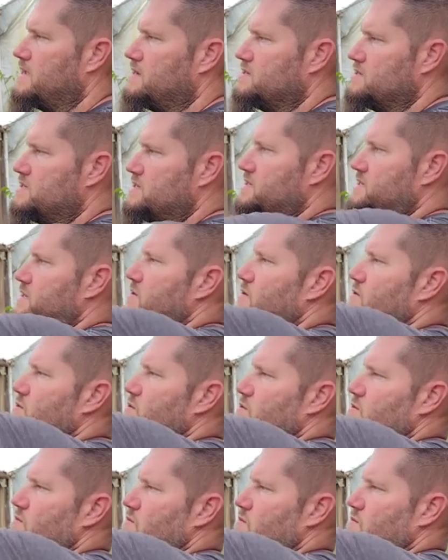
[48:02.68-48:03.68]

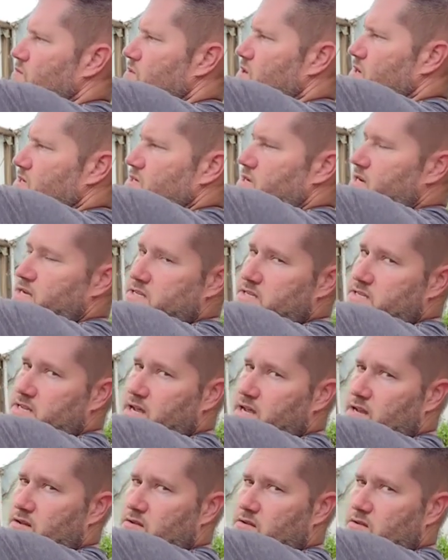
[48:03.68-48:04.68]
into where it's going to
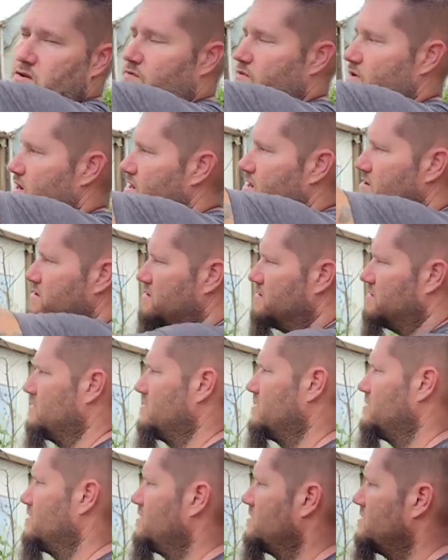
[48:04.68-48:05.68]
sit over here,
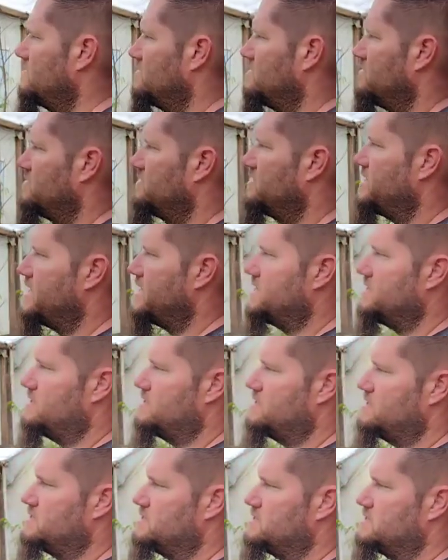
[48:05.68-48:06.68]
that
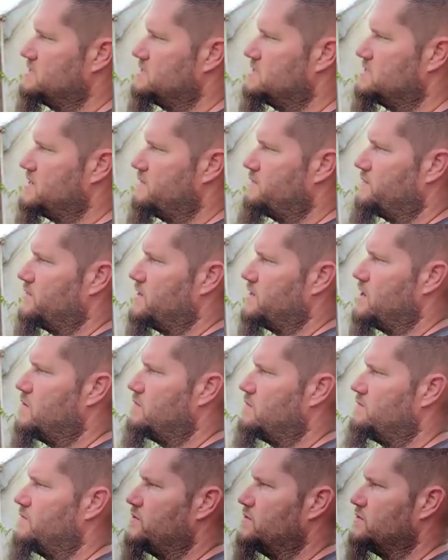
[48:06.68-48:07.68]
is definitely
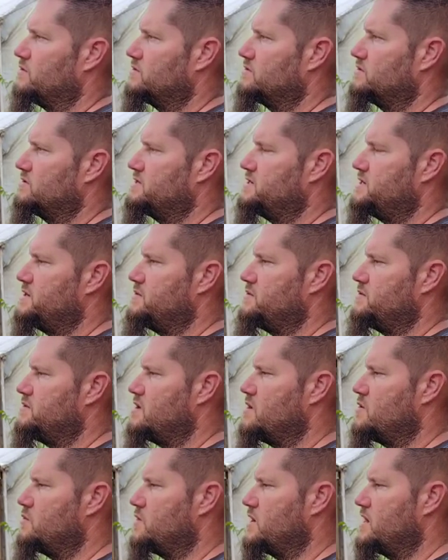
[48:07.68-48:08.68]
helpful to
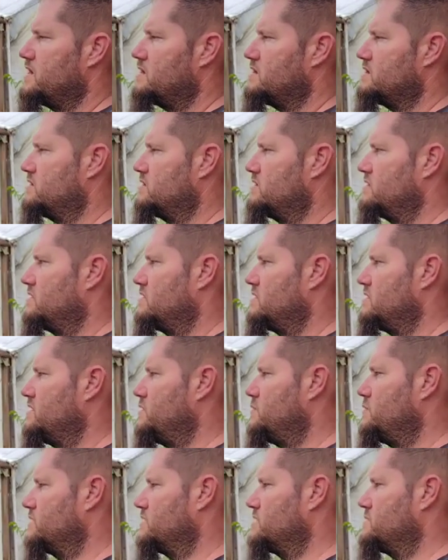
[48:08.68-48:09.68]
know where
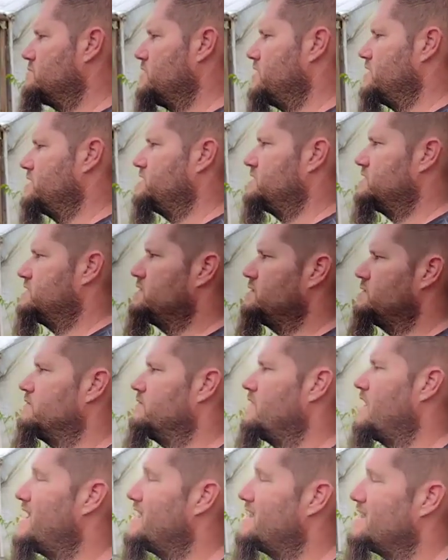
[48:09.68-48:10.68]
you want the branches to
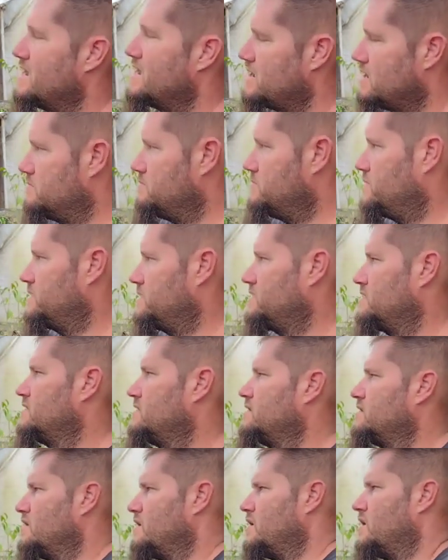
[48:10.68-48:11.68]
end up
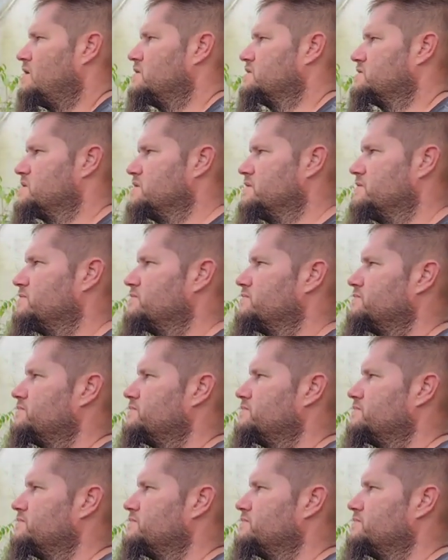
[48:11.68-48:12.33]
also.